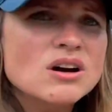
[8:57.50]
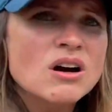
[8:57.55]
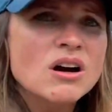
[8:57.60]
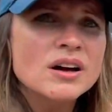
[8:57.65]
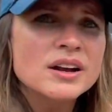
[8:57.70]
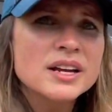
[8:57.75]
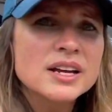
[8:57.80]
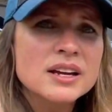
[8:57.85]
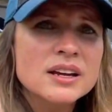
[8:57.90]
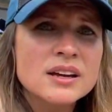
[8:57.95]

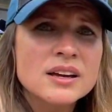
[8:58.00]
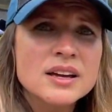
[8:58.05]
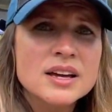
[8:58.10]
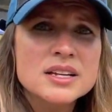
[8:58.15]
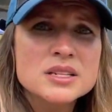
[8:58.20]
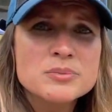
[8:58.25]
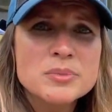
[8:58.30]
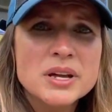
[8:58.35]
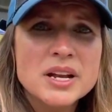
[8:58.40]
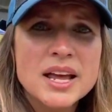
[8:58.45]
awning
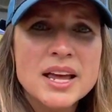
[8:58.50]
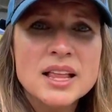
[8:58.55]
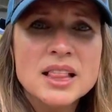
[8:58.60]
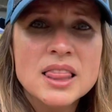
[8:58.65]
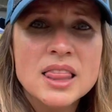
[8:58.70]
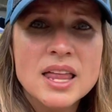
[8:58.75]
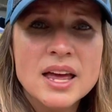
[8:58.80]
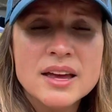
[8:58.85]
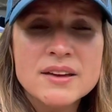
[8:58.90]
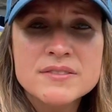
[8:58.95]
has been a
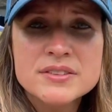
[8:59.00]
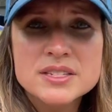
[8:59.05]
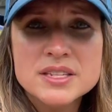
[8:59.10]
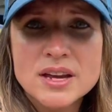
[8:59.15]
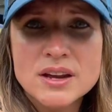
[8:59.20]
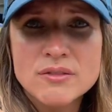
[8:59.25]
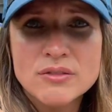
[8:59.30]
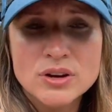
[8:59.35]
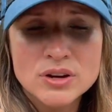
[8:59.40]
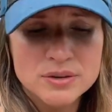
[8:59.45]

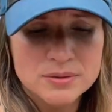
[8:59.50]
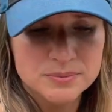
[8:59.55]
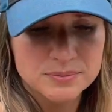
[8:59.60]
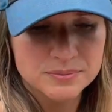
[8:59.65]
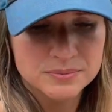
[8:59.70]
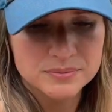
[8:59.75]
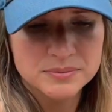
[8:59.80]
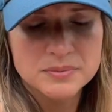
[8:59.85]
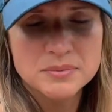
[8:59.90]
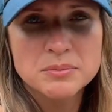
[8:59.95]
lifesaver
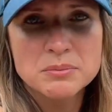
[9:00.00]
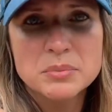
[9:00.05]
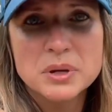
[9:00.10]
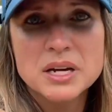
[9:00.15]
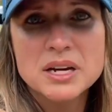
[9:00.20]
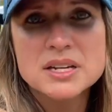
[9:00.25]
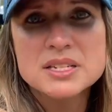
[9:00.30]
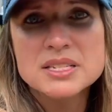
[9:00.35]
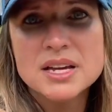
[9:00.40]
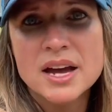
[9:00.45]

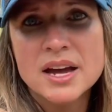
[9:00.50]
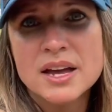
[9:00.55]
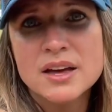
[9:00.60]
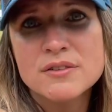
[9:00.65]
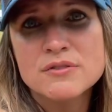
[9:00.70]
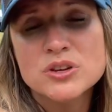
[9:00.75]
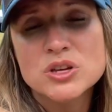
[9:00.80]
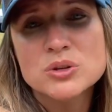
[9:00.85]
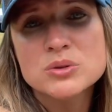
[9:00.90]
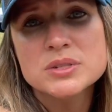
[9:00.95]
because I have
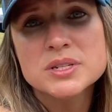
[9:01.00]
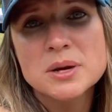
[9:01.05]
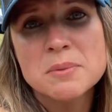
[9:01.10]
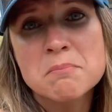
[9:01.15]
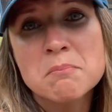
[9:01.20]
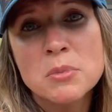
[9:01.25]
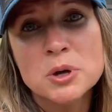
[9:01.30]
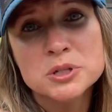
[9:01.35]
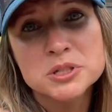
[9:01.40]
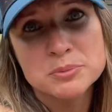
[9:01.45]
used it
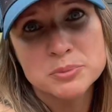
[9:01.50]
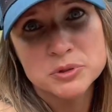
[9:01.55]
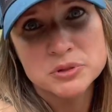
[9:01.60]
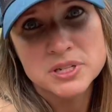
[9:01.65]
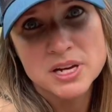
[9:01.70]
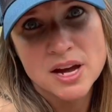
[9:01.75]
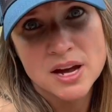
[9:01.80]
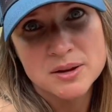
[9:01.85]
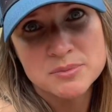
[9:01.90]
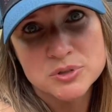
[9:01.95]
multiple
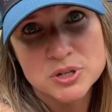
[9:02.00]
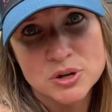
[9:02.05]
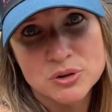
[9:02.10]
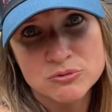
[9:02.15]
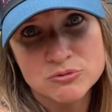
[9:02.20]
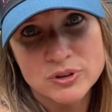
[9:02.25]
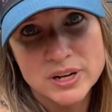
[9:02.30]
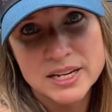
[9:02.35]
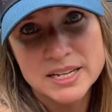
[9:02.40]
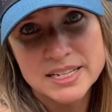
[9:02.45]
times on
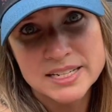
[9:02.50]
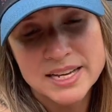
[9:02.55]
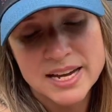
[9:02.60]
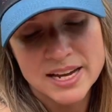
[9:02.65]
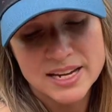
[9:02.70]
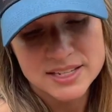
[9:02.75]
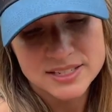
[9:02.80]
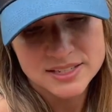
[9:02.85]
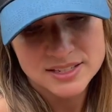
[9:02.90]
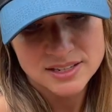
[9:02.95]
rainy
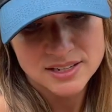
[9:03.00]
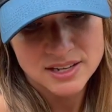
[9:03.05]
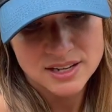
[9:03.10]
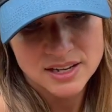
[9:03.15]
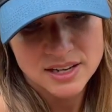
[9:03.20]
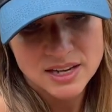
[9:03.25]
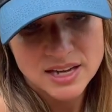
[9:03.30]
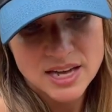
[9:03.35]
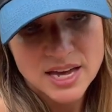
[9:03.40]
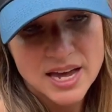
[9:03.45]
days.
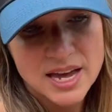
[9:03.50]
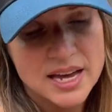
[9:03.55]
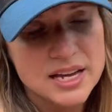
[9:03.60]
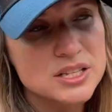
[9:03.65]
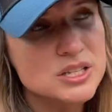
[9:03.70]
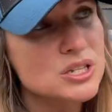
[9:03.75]
And